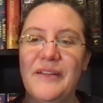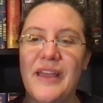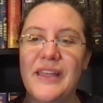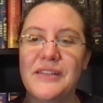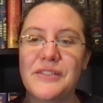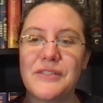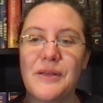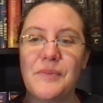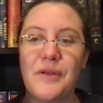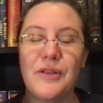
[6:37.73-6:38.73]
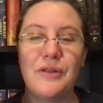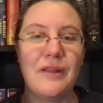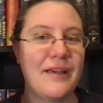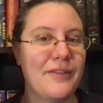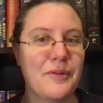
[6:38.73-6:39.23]
and some
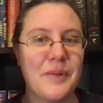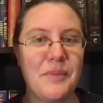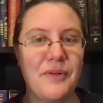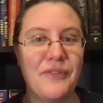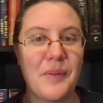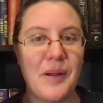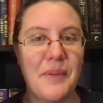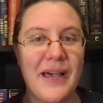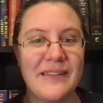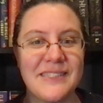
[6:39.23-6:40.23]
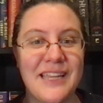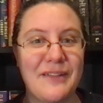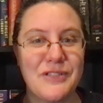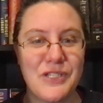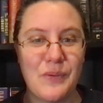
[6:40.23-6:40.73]
other people from her past
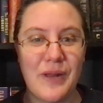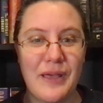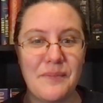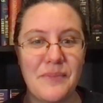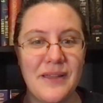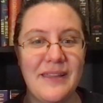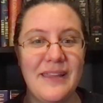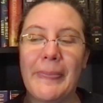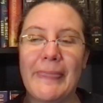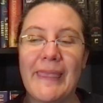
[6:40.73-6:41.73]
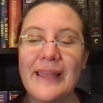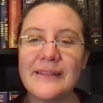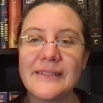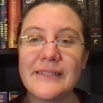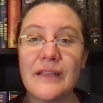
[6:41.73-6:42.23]
have shown up
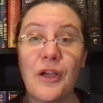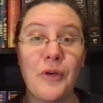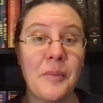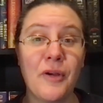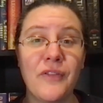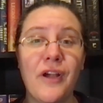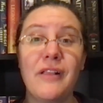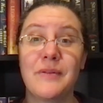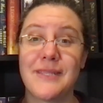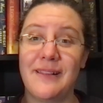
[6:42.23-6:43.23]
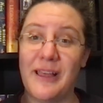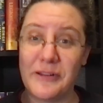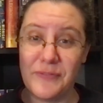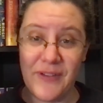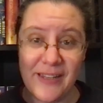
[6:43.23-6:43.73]
and uh, I mean, overall it was a lot
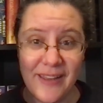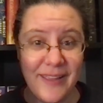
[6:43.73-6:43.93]
of fun